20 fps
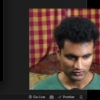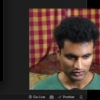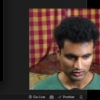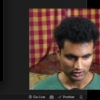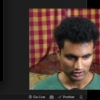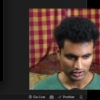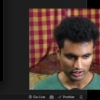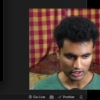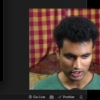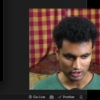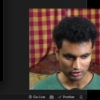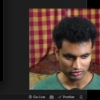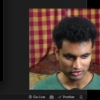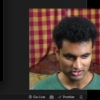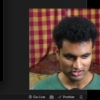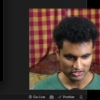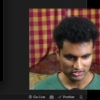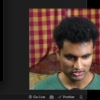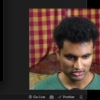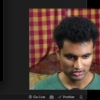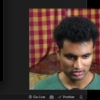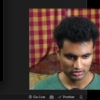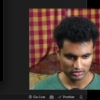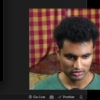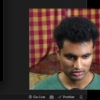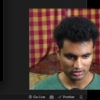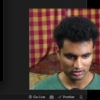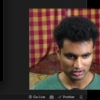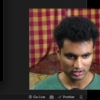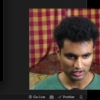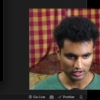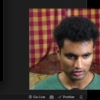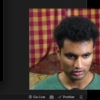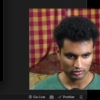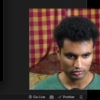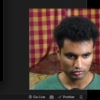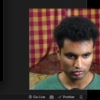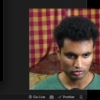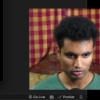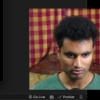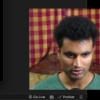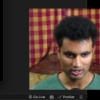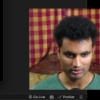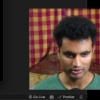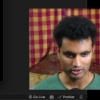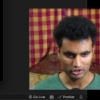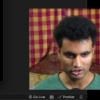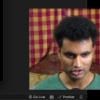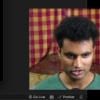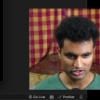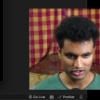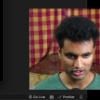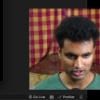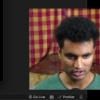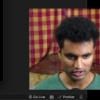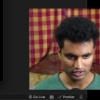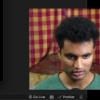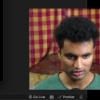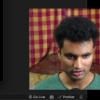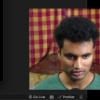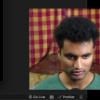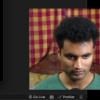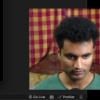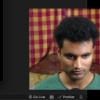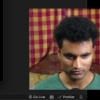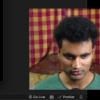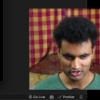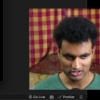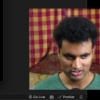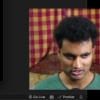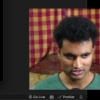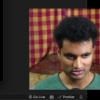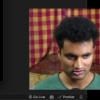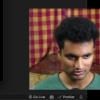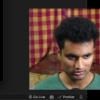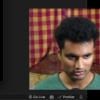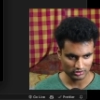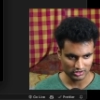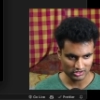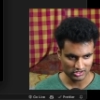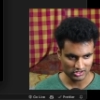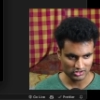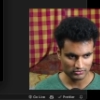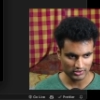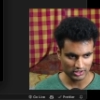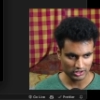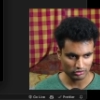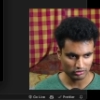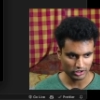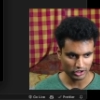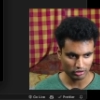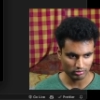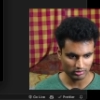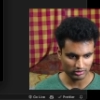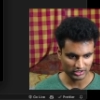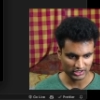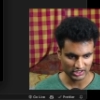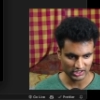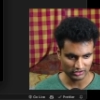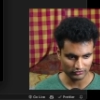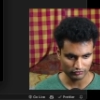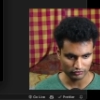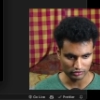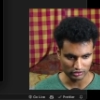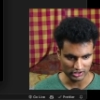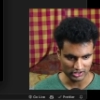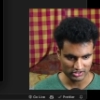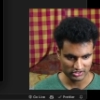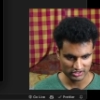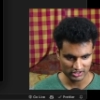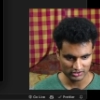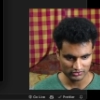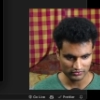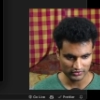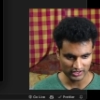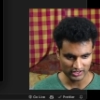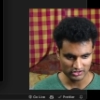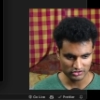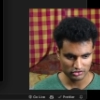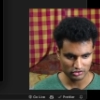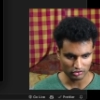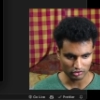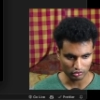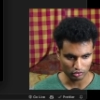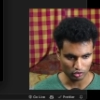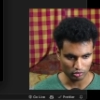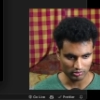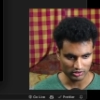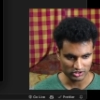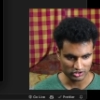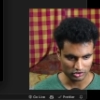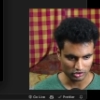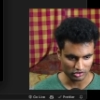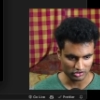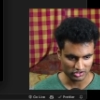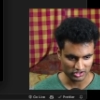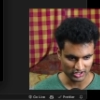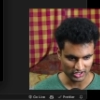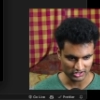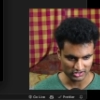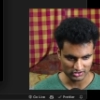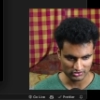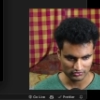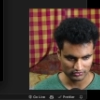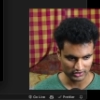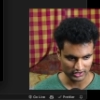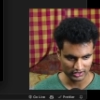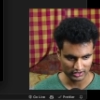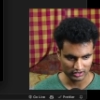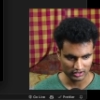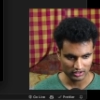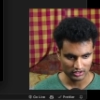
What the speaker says: Now this is the cool part, because this is where you need to be careful. It says where is your globals.css file.